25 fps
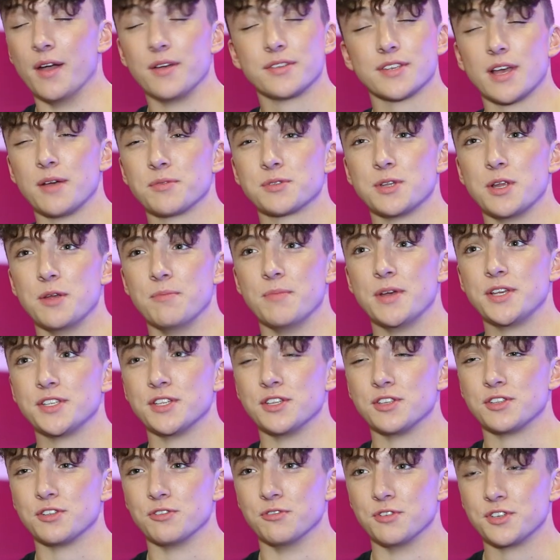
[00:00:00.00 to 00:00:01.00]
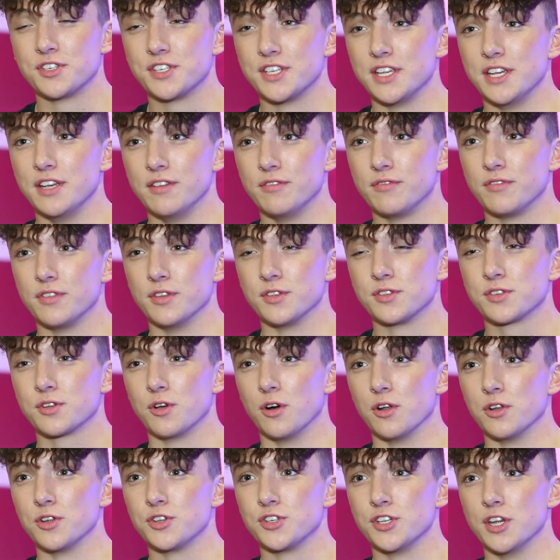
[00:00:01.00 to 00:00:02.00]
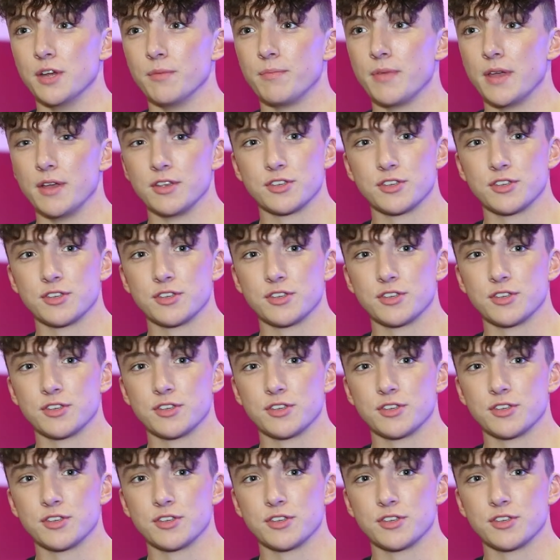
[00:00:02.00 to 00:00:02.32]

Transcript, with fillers: Yeah, it was absolutely amazing to receive the scholarship.